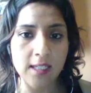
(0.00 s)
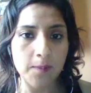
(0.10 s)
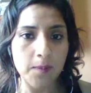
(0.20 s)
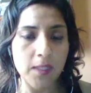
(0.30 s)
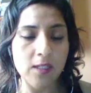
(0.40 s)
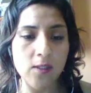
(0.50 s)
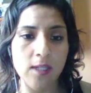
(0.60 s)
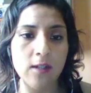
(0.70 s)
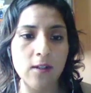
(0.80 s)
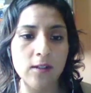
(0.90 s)
deep
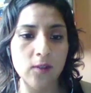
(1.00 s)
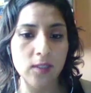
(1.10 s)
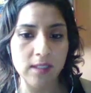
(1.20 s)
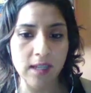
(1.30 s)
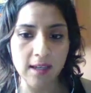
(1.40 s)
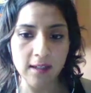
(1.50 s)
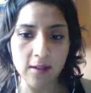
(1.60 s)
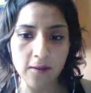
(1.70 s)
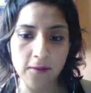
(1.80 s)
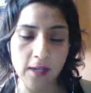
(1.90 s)
into the
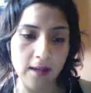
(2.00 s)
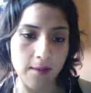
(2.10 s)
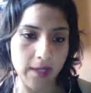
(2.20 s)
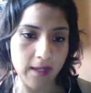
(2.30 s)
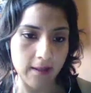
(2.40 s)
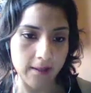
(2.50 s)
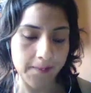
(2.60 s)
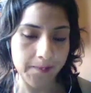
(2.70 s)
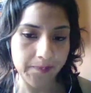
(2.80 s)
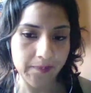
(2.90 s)
countryside of Cajamarca.